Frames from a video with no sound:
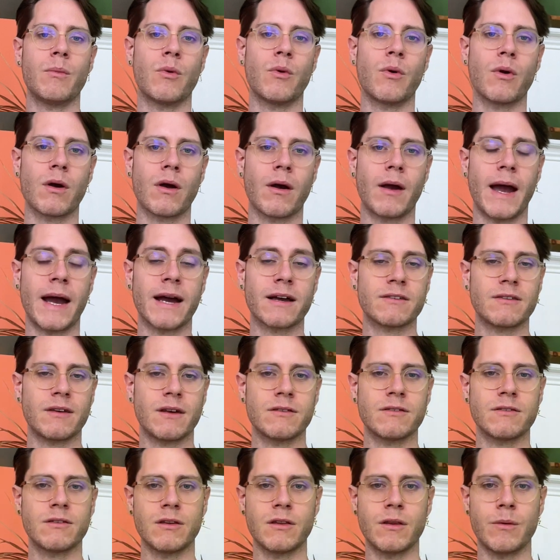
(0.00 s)
more
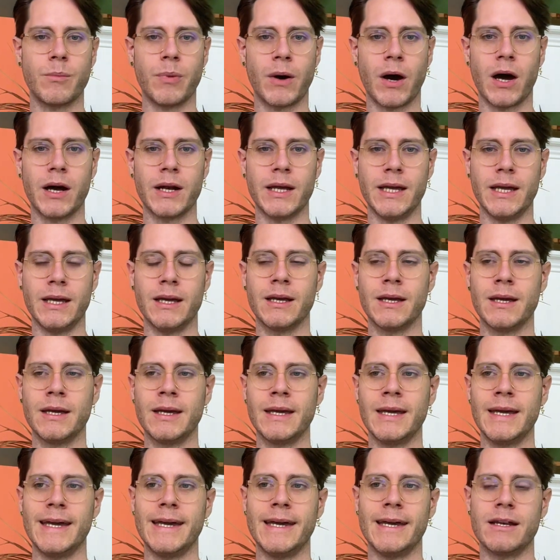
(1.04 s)
access to the body.
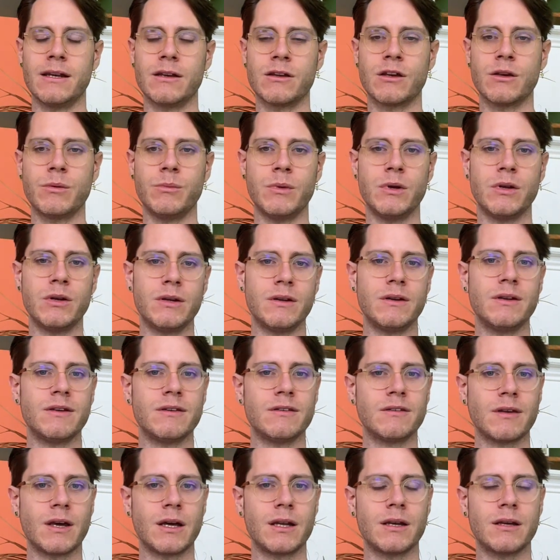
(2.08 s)
In community
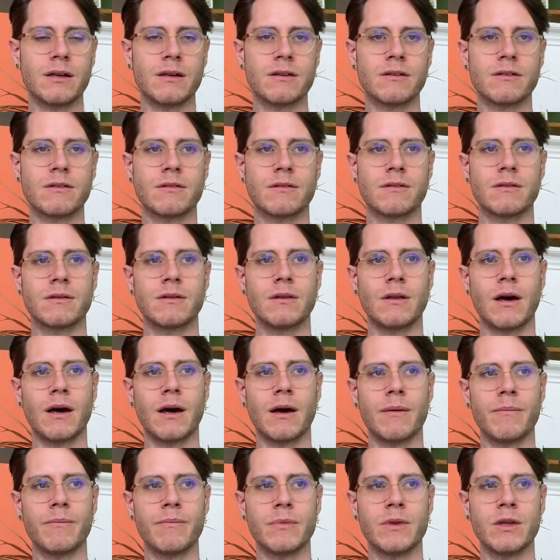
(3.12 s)
settings,
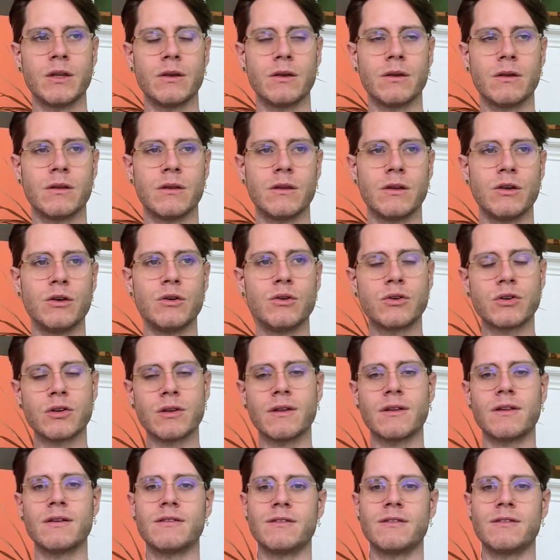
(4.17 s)
usually the